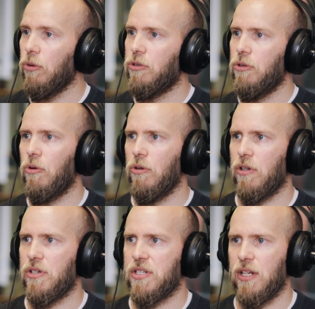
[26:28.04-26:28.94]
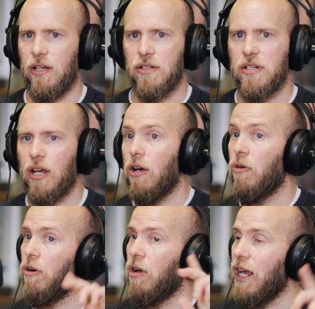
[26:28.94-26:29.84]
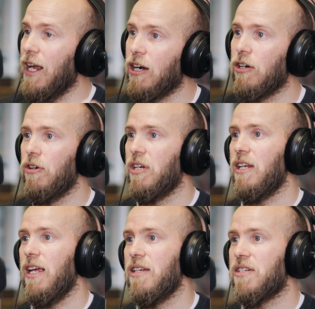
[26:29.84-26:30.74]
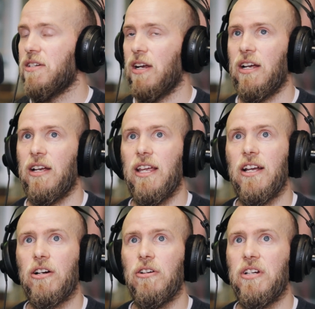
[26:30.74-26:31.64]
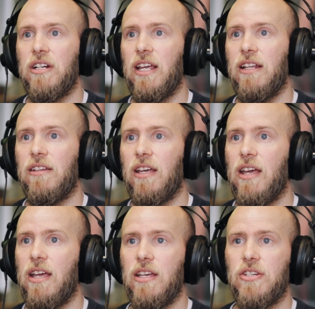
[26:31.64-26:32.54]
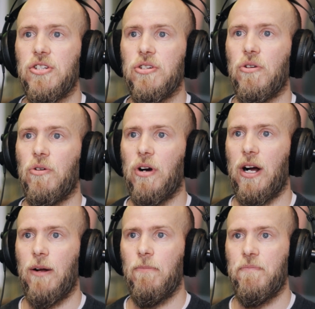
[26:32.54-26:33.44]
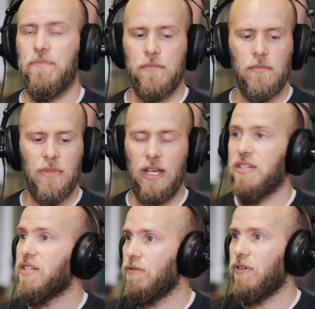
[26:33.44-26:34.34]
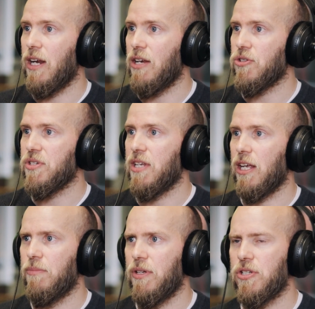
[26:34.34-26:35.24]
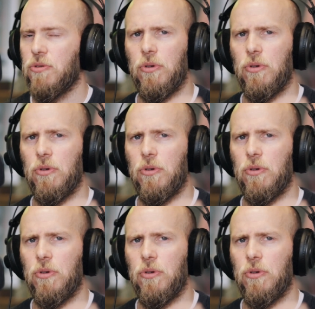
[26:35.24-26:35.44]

we'll do all those things. Included is uh, included in there is your um, is the financial statements.